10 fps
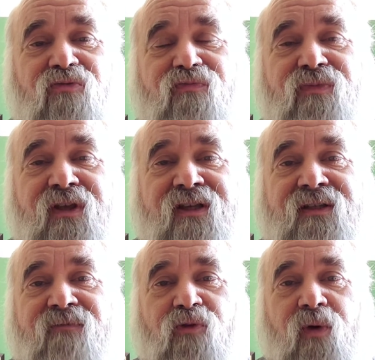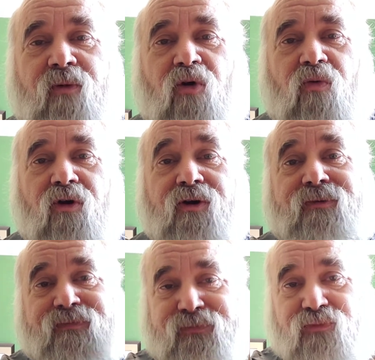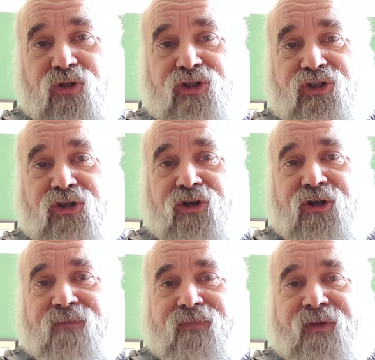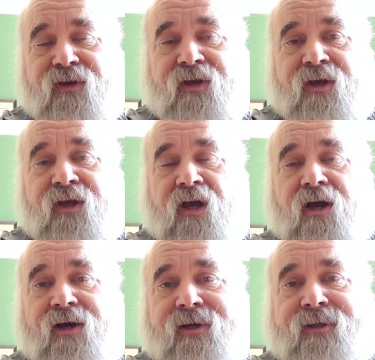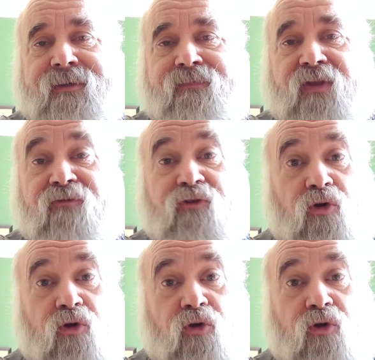except for remote work, which is good. If you're a